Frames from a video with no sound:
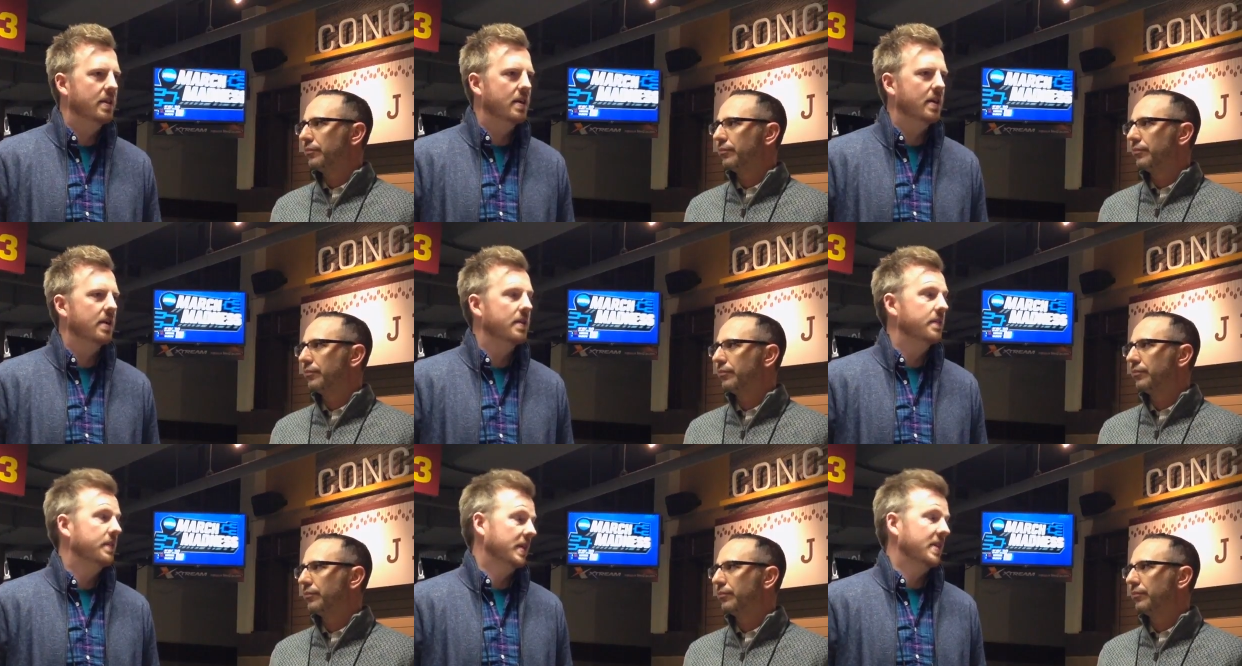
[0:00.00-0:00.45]

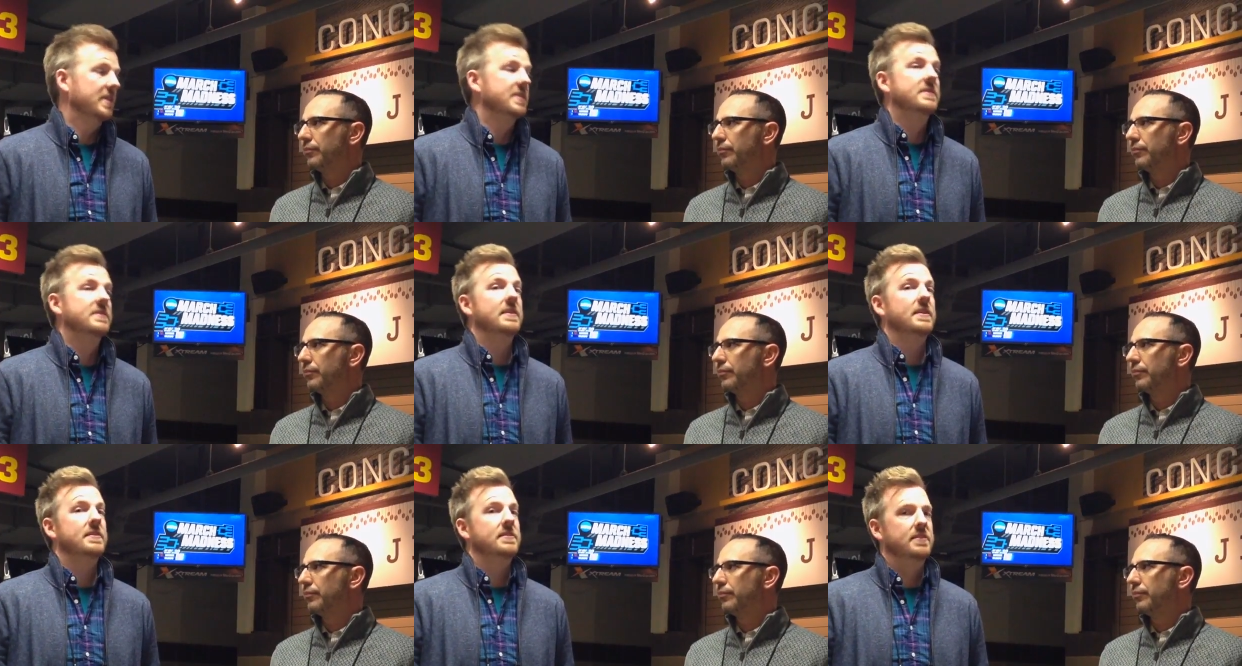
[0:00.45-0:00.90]
Speaker 1: the, the
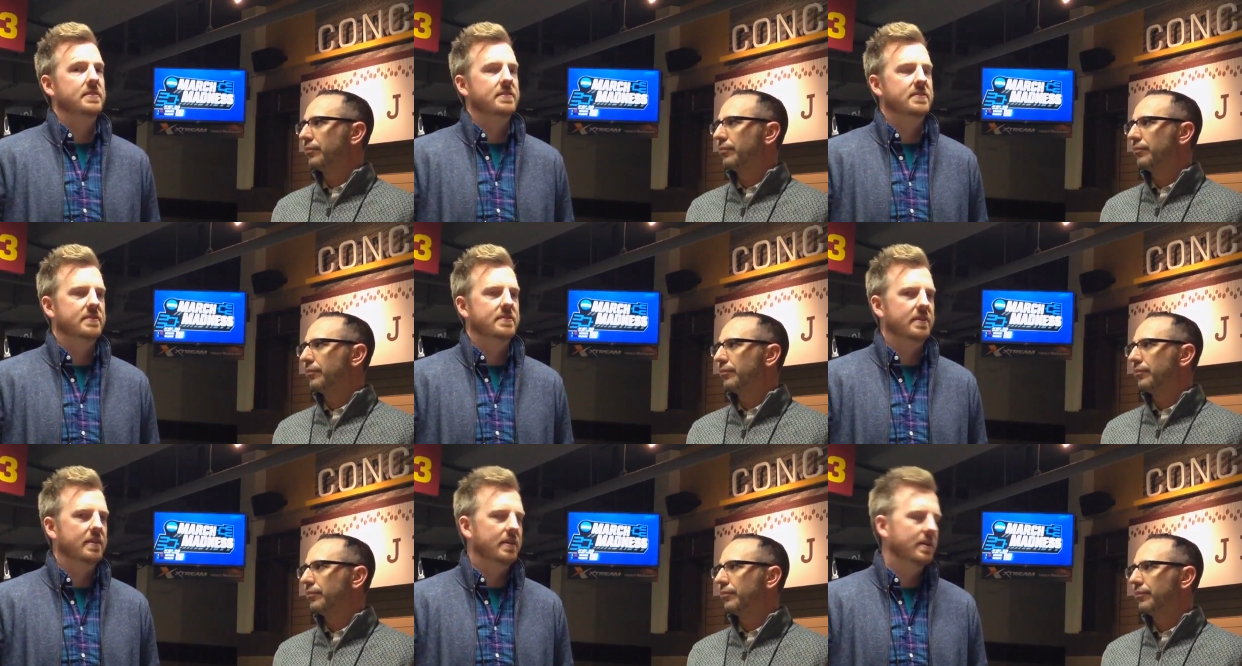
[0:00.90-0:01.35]

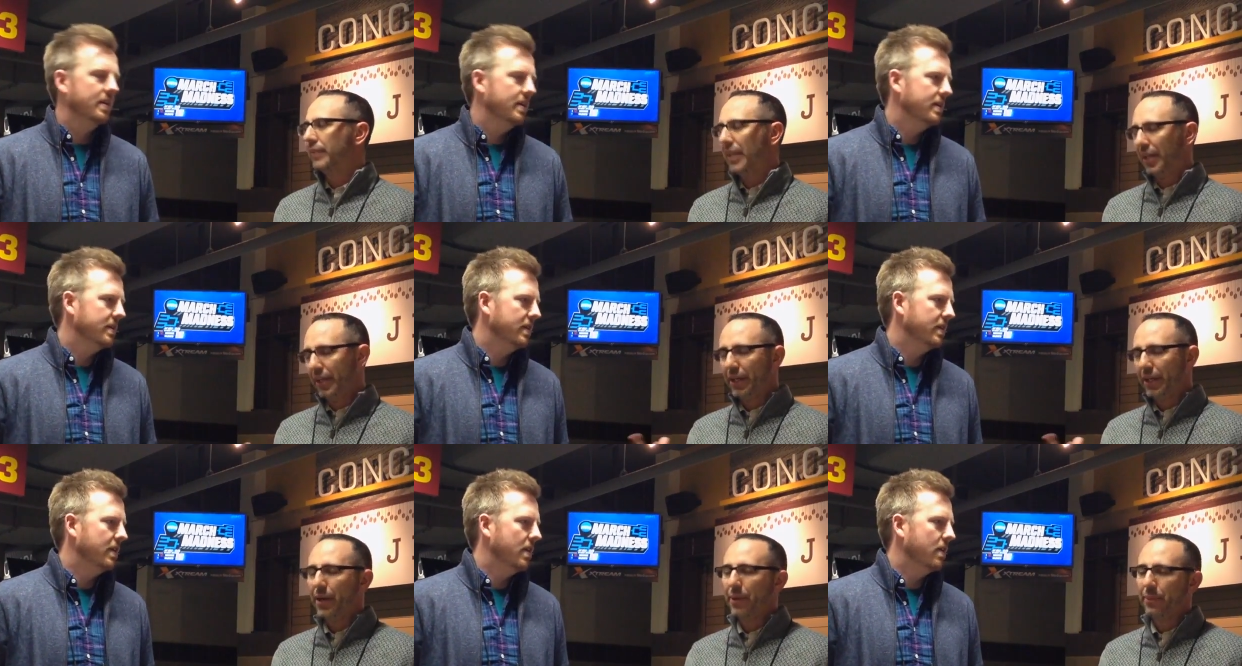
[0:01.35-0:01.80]
consistency.
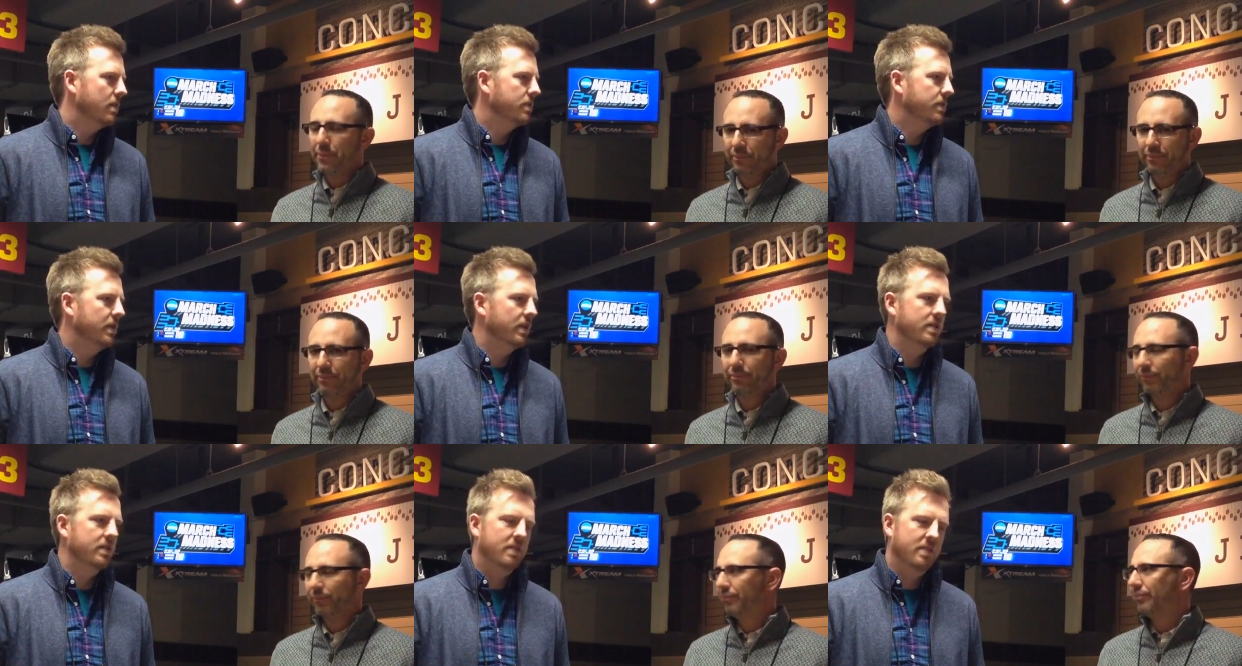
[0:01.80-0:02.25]
There you go.
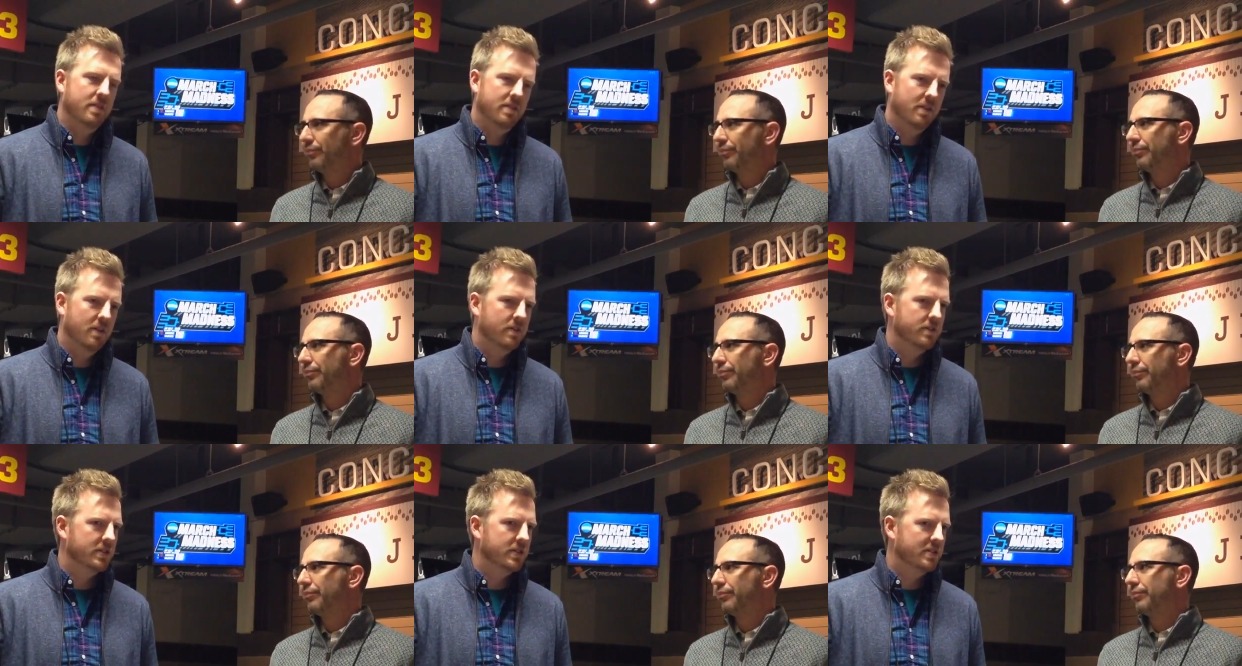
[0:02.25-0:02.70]
They,
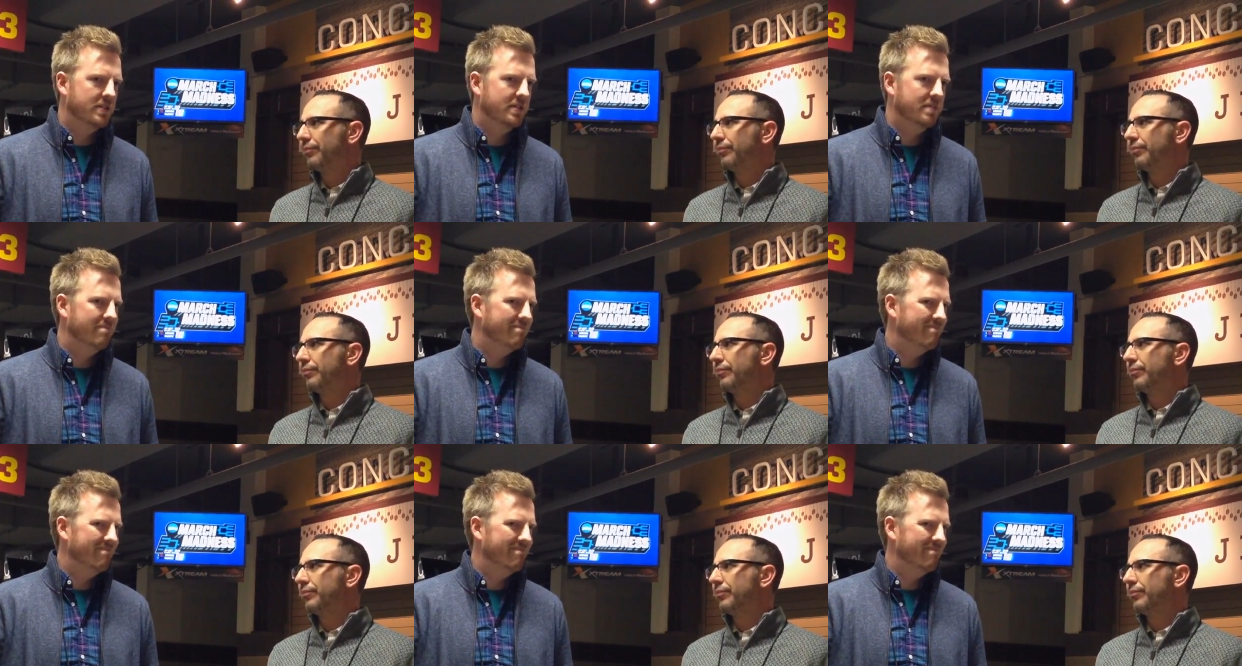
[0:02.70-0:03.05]
they're just,